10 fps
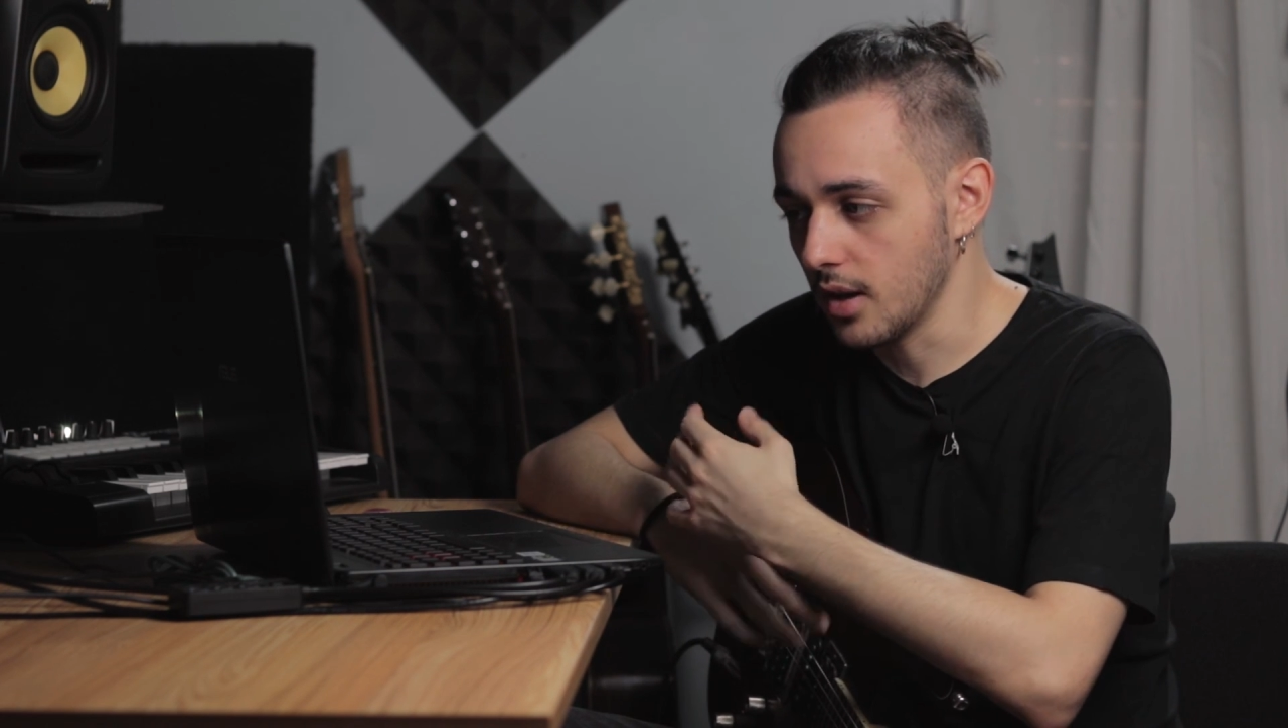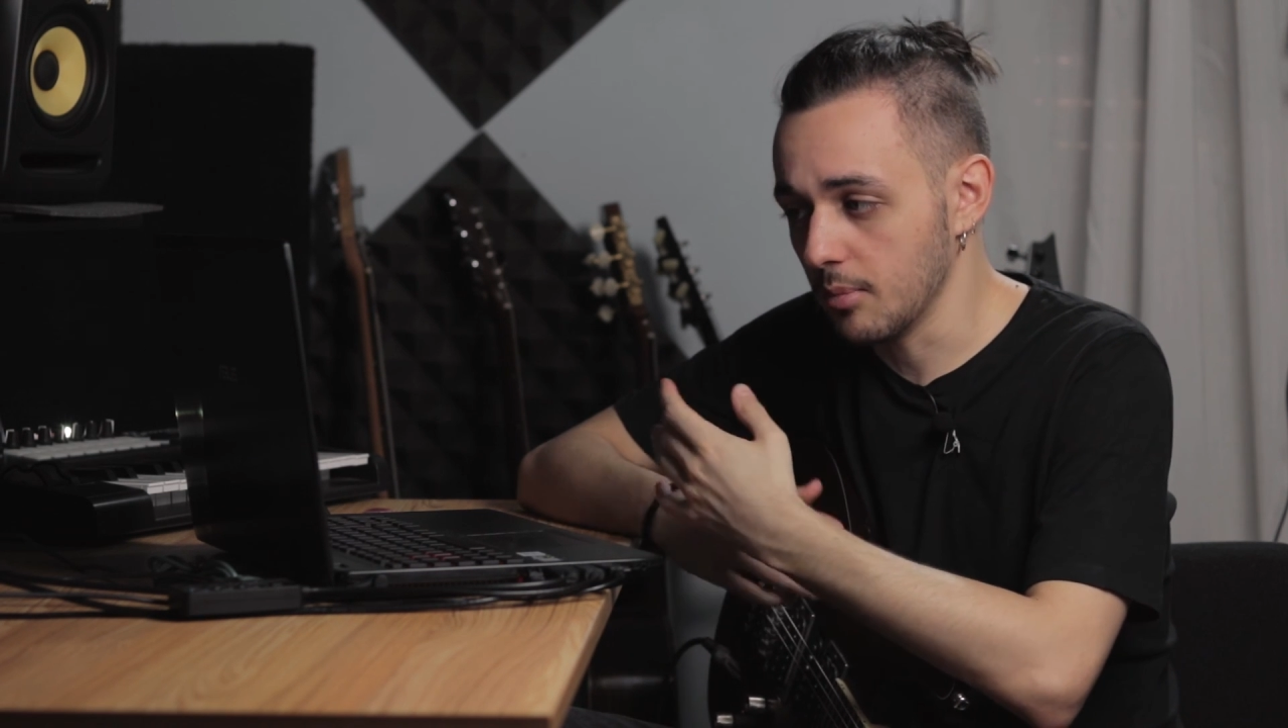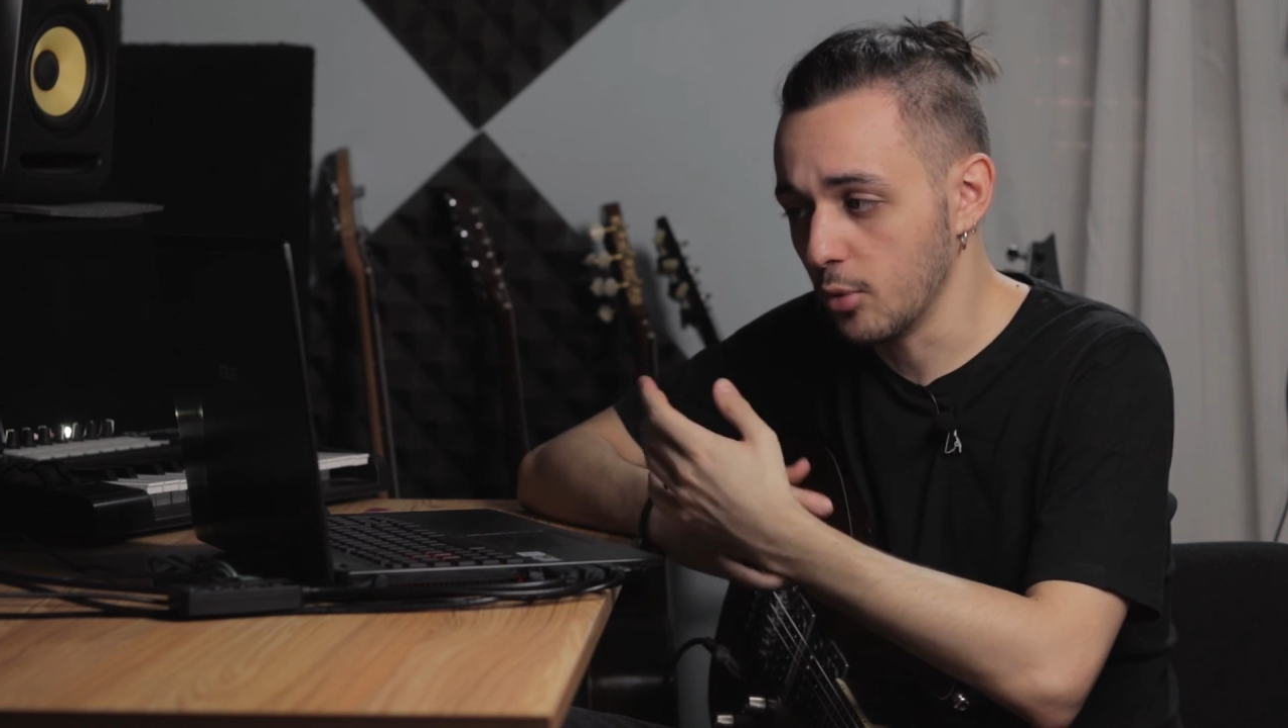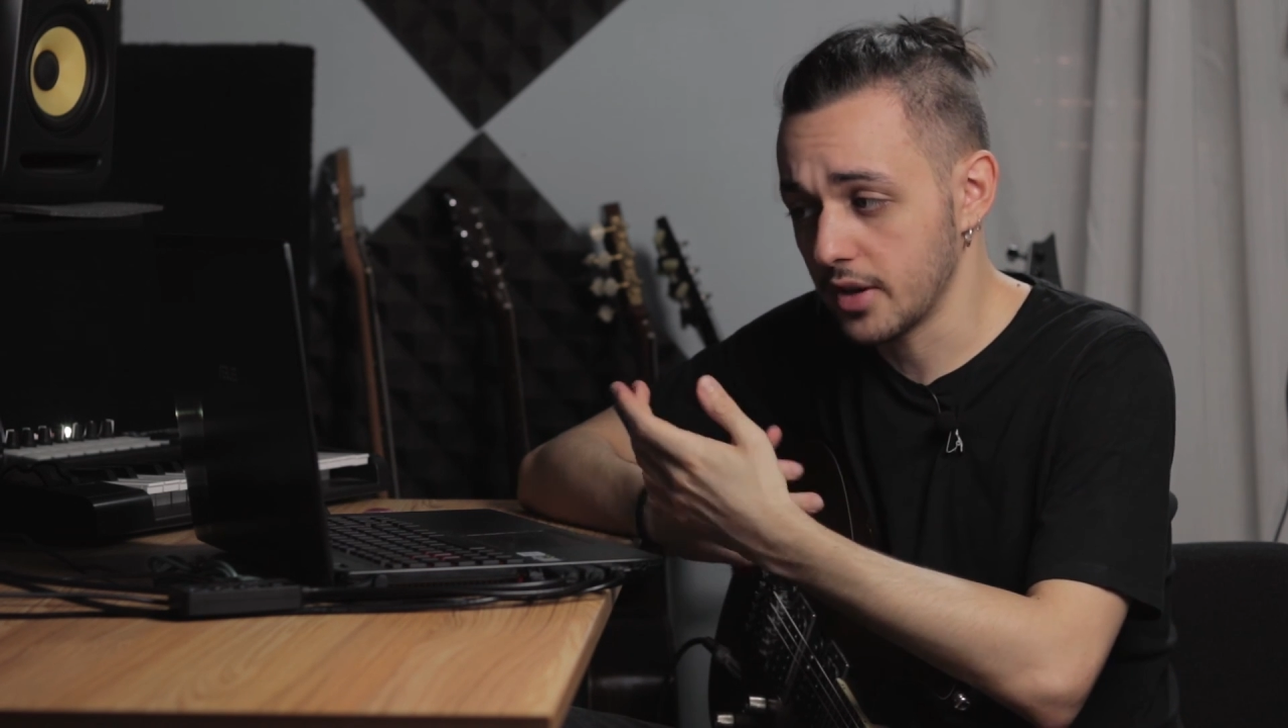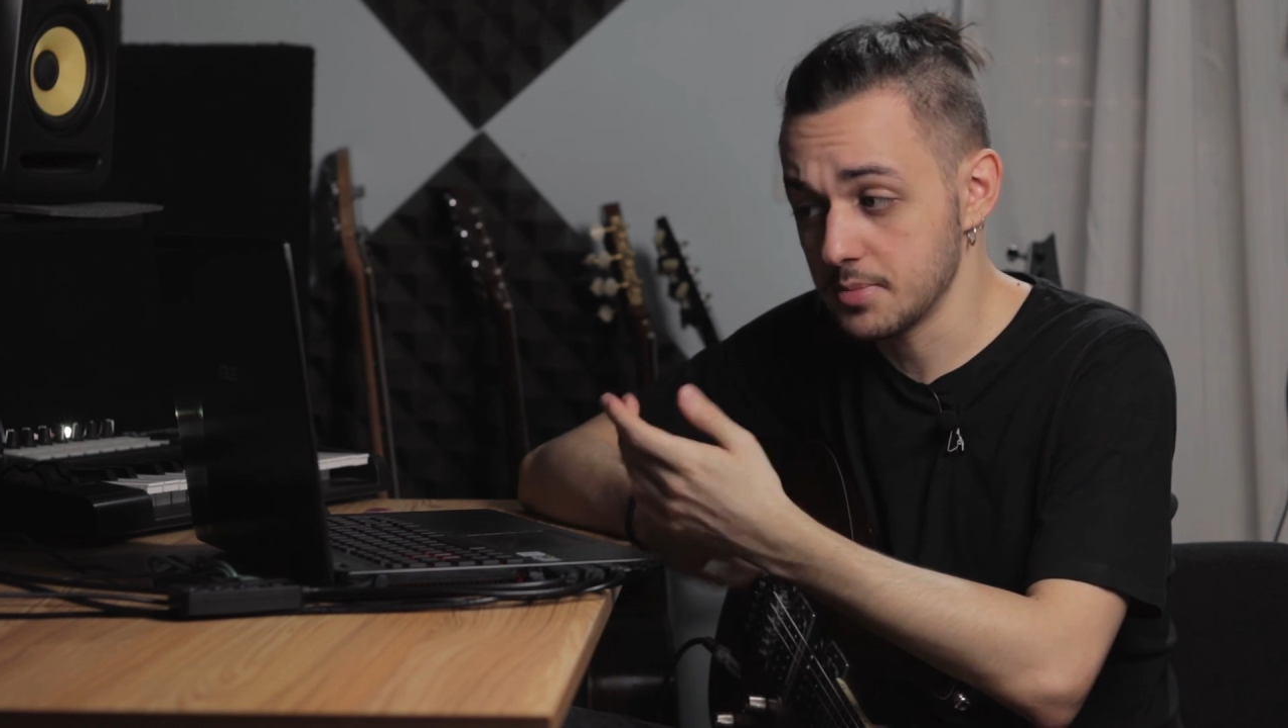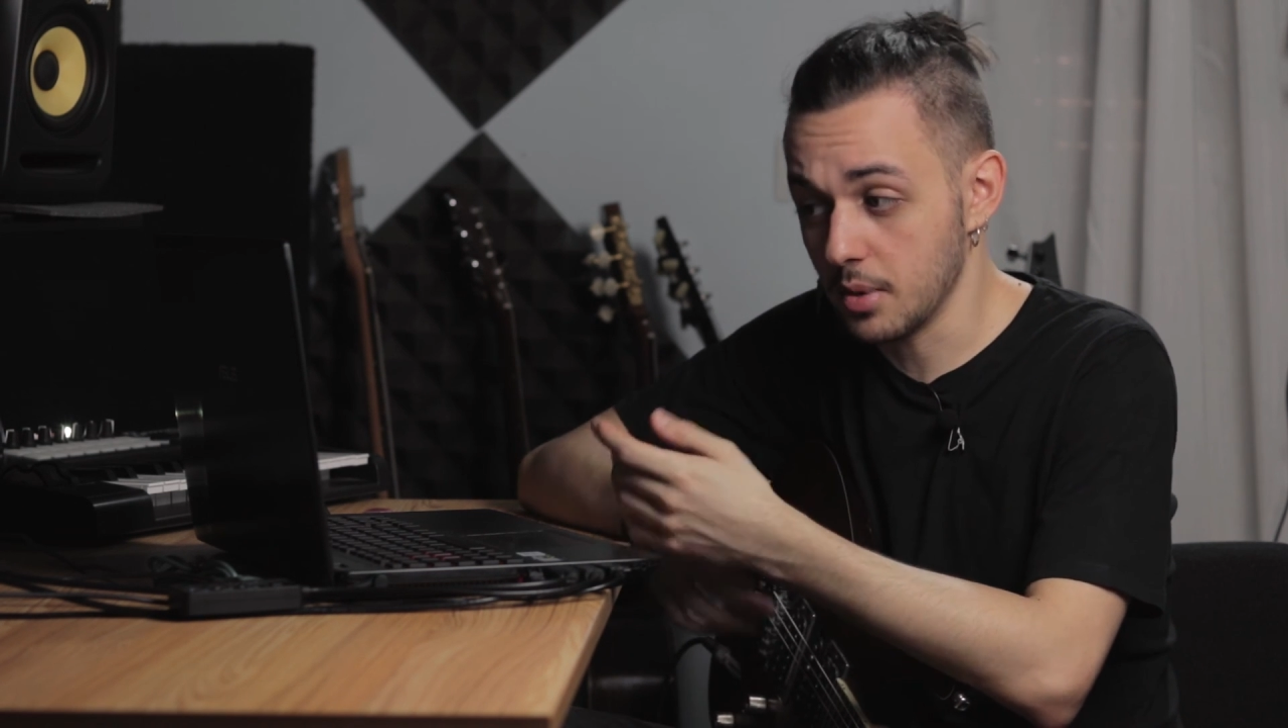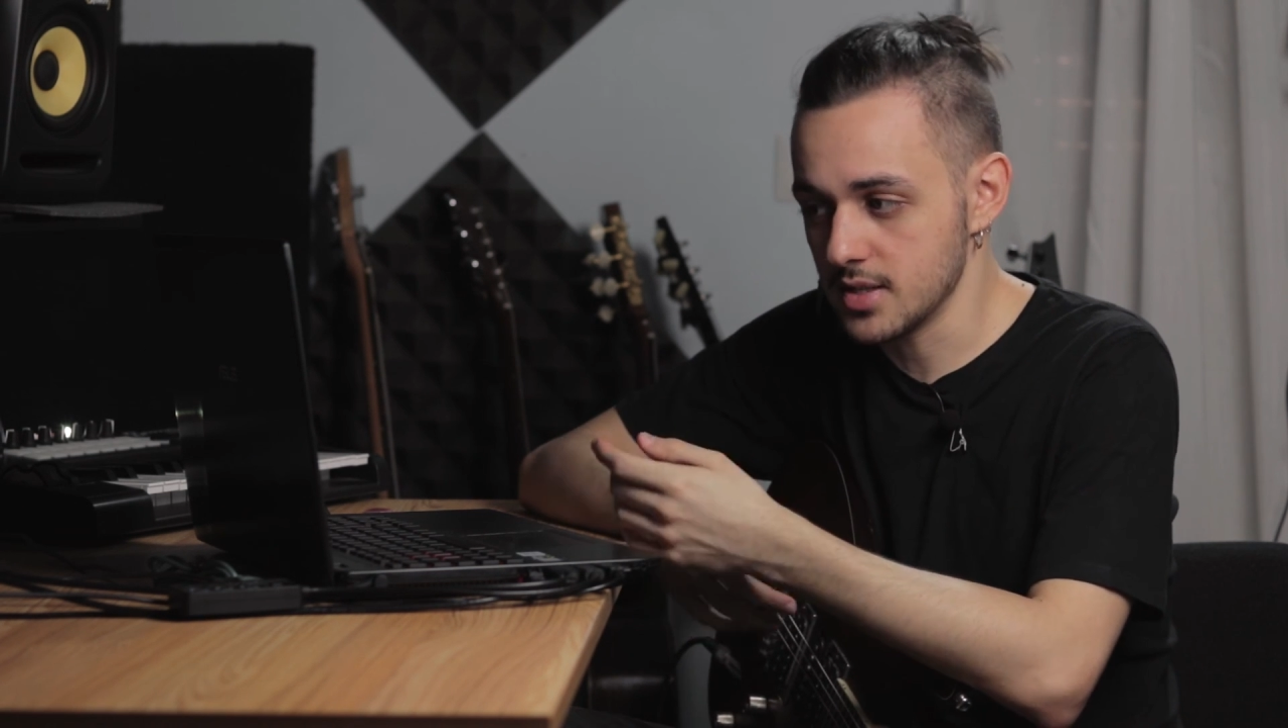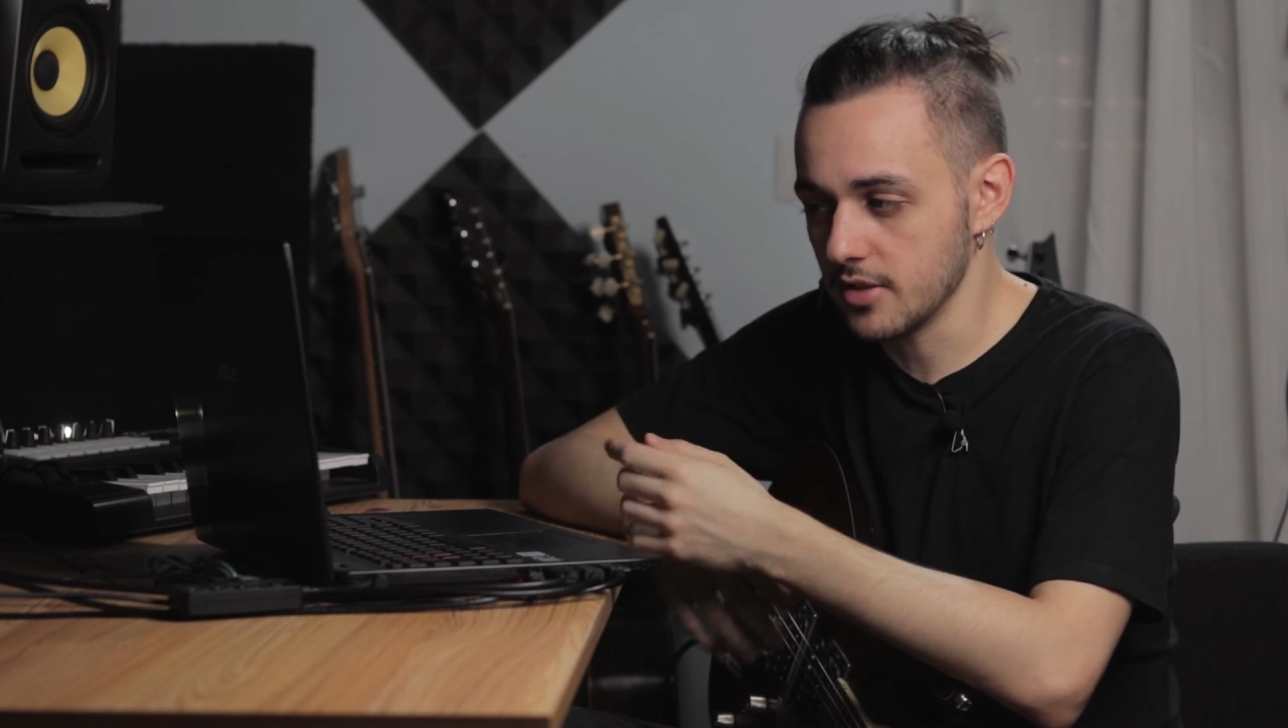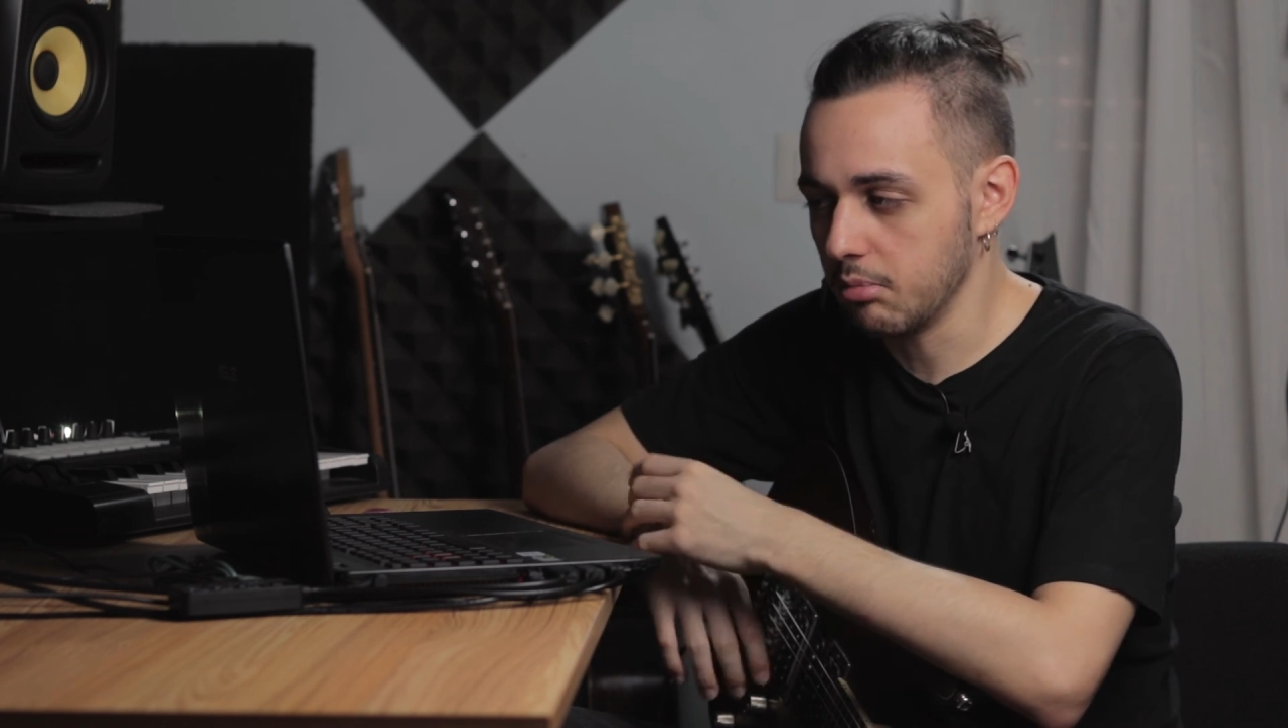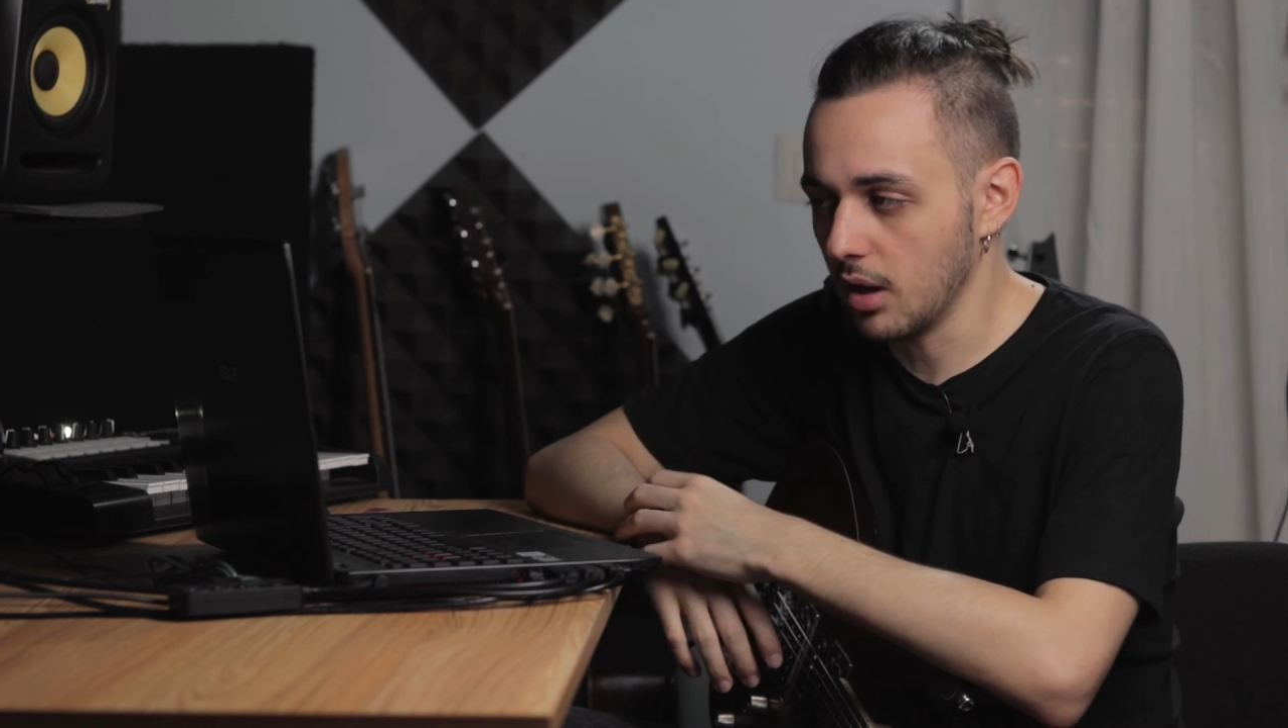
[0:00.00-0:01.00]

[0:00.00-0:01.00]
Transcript: more expensive